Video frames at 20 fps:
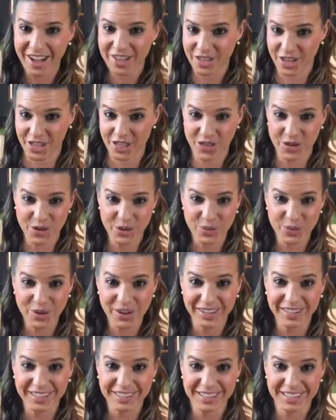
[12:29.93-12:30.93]
And the third
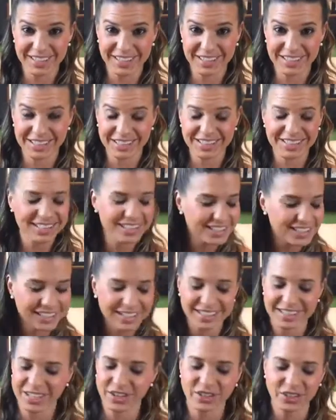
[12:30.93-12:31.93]
one is, this is
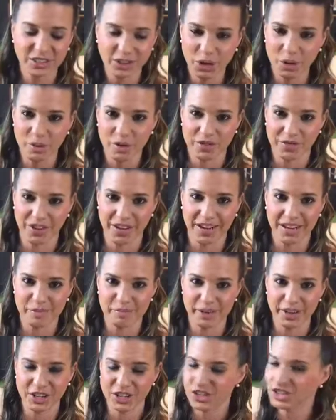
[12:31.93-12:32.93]
going to sound a little bit vain,
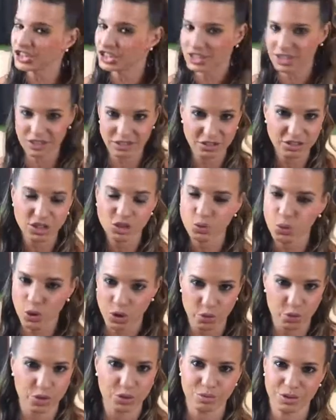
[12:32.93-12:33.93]
but just
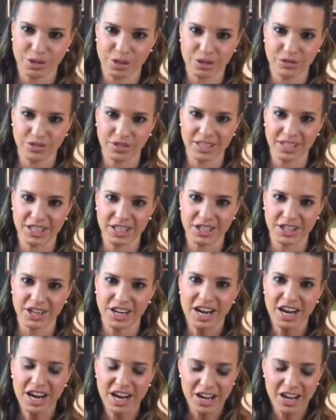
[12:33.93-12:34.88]
work with me, girlfriend, here.